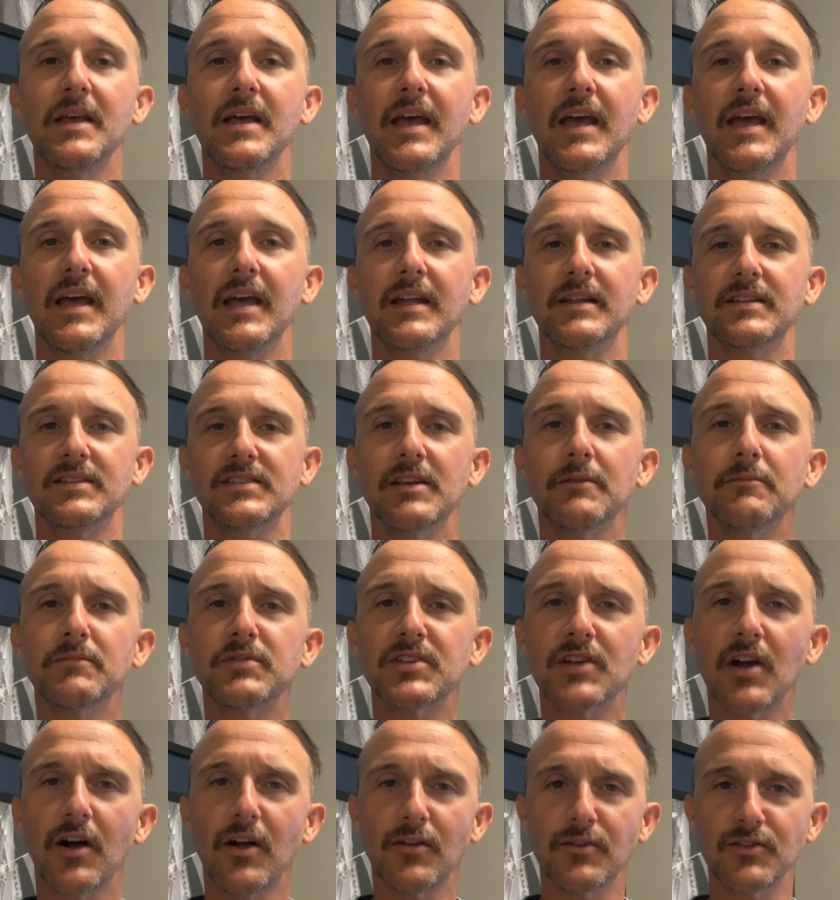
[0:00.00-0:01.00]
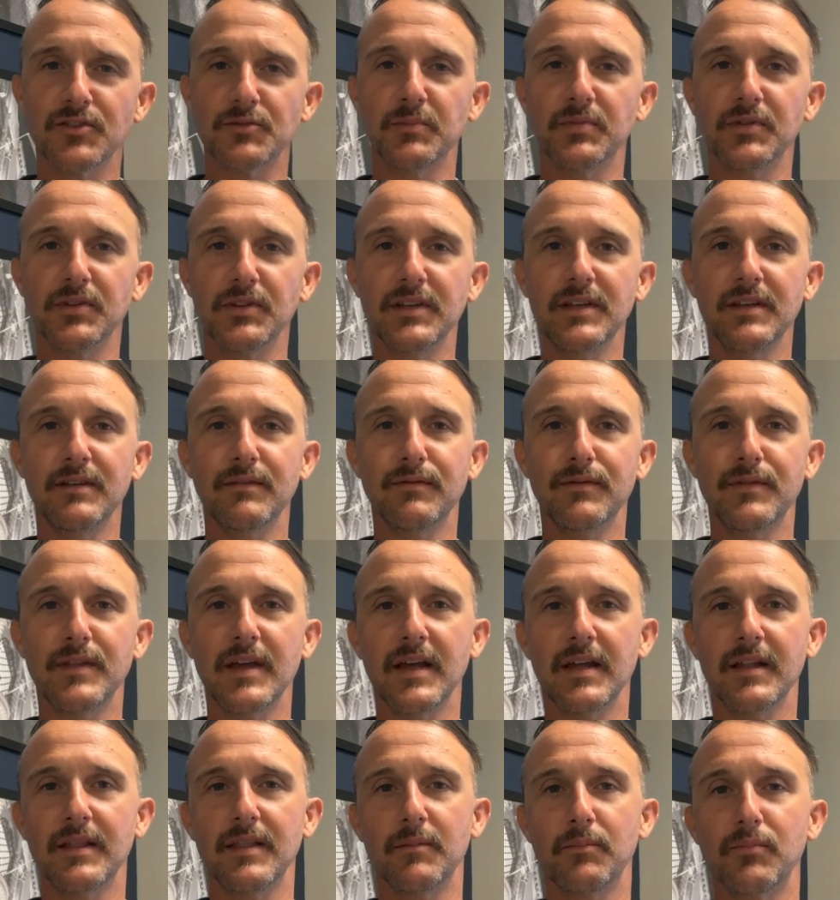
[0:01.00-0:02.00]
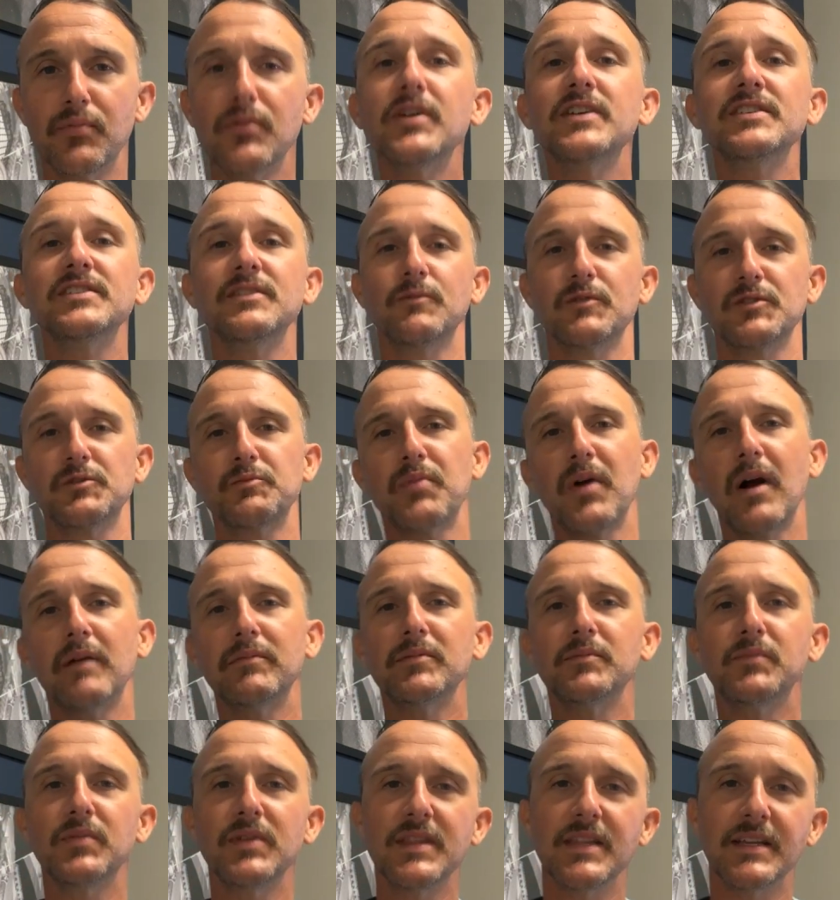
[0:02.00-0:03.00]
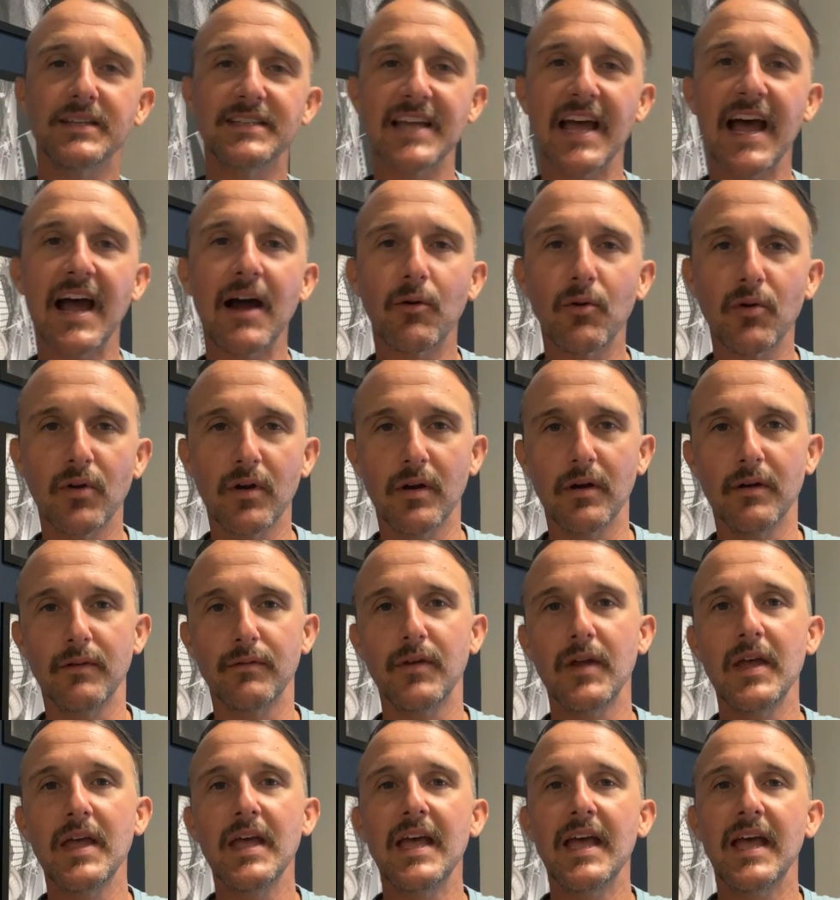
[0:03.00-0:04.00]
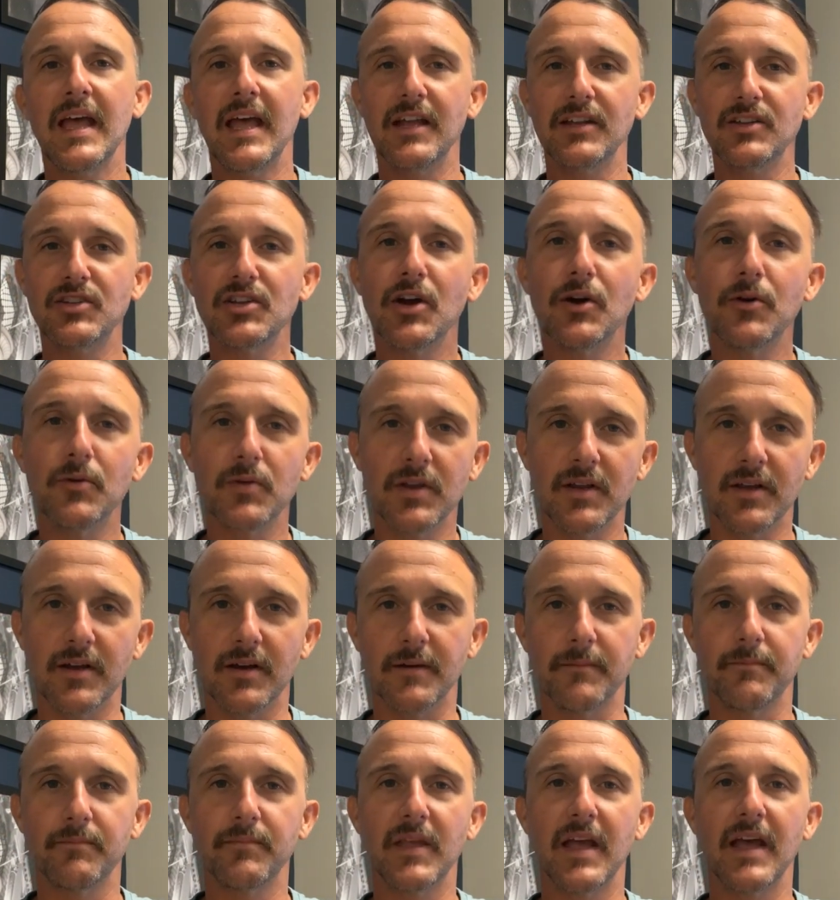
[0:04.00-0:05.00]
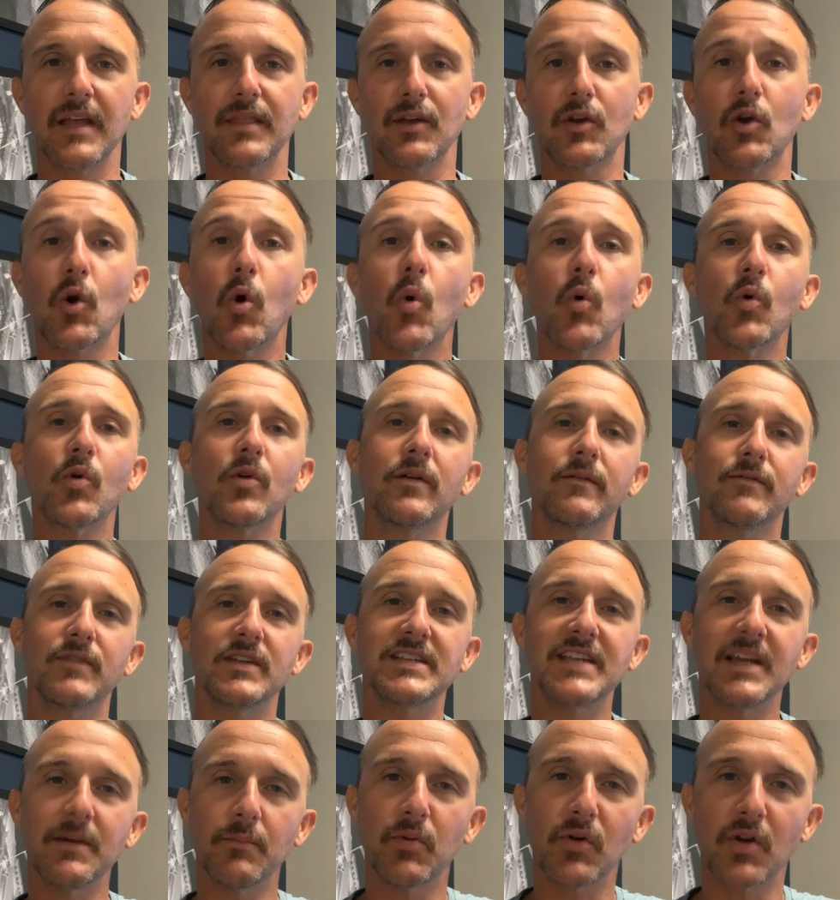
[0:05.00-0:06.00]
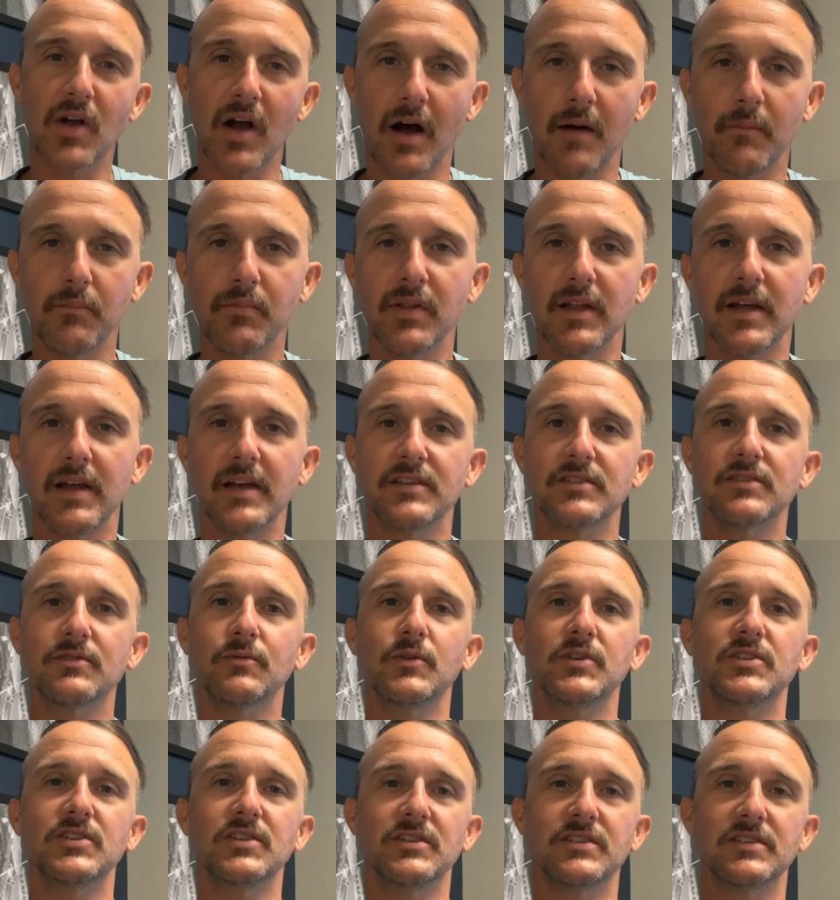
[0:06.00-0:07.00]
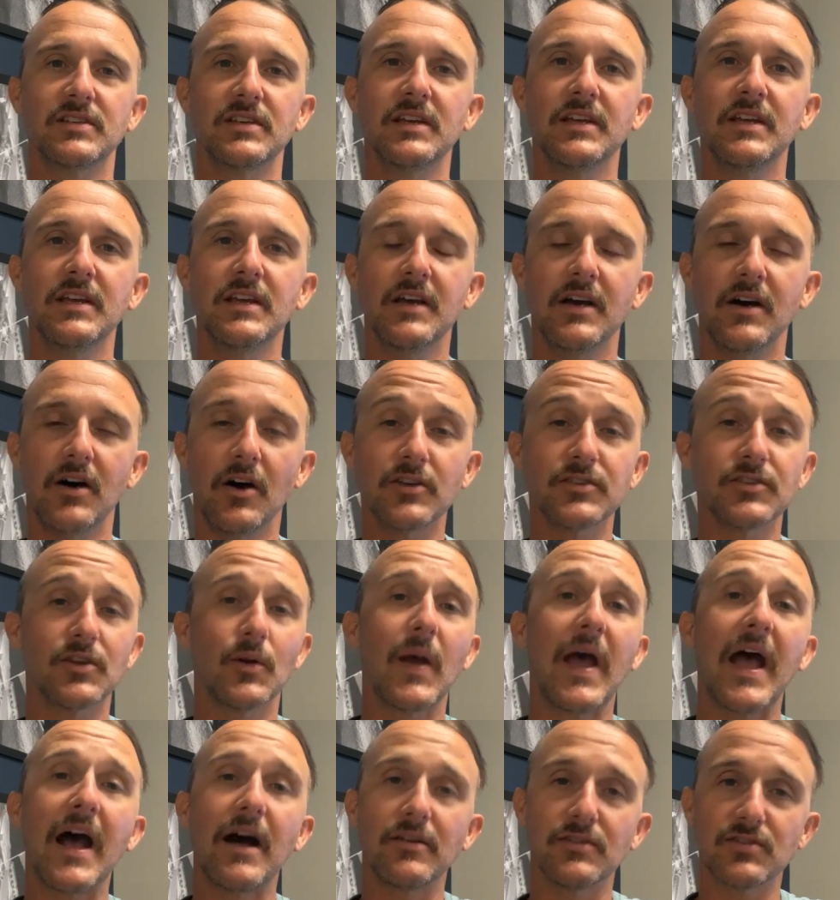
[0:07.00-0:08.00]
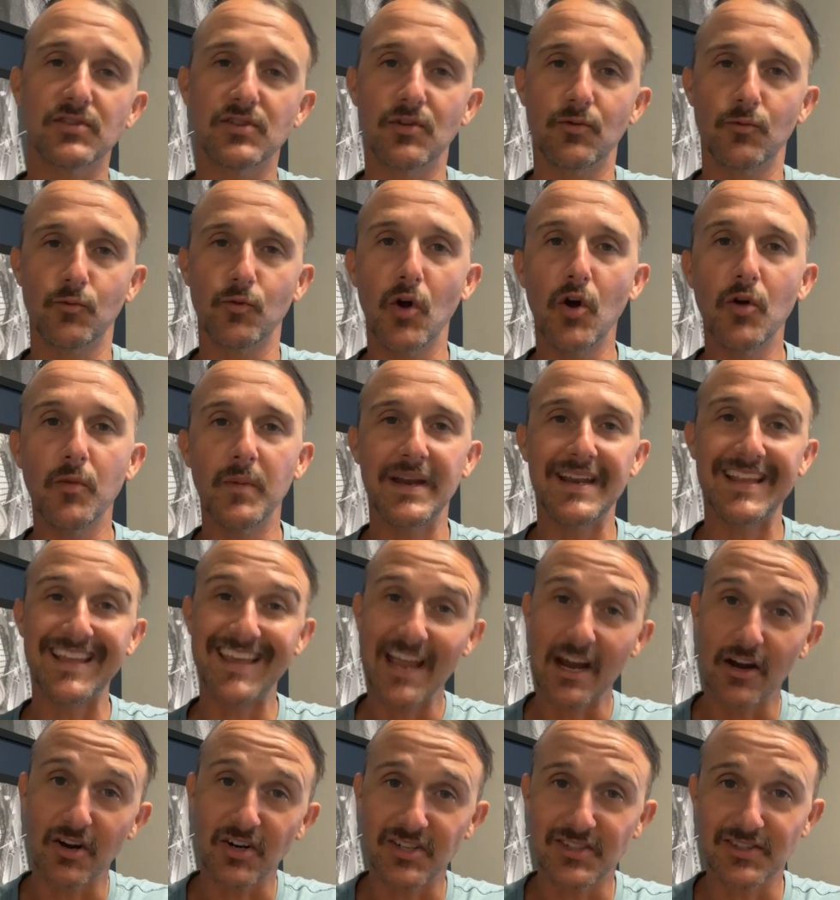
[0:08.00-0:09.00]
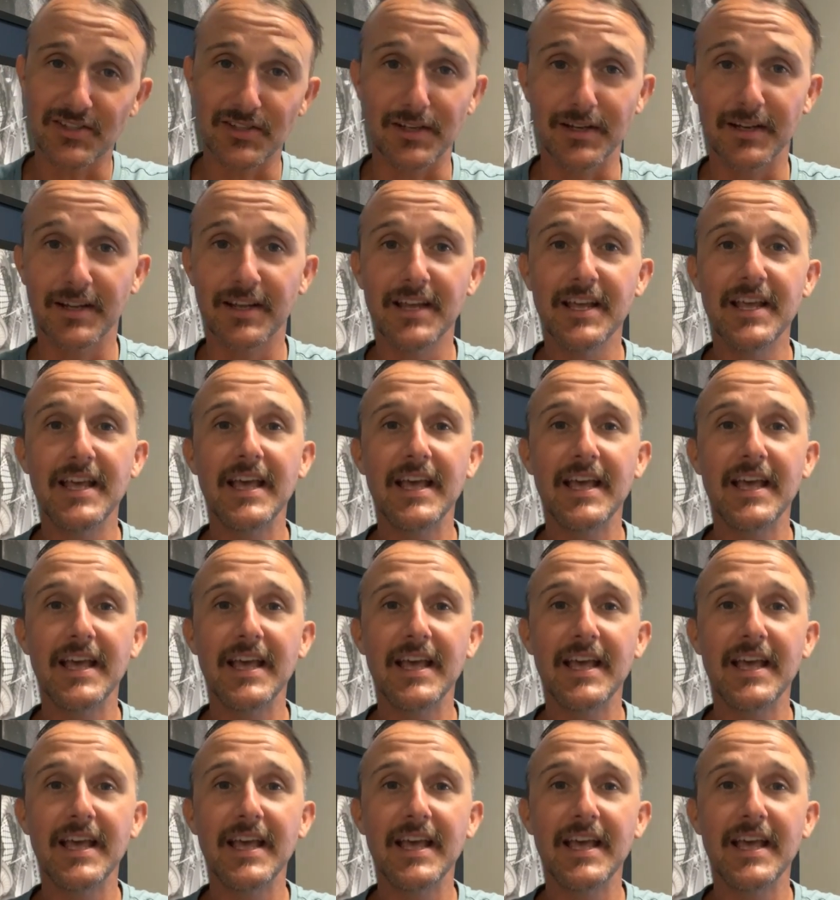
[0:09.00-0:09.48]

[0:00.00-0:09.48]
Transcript: And some scholars believe that the prison was probably the Tower of Antonia at the corner of the temple complex, which is also housed the Roman garrison.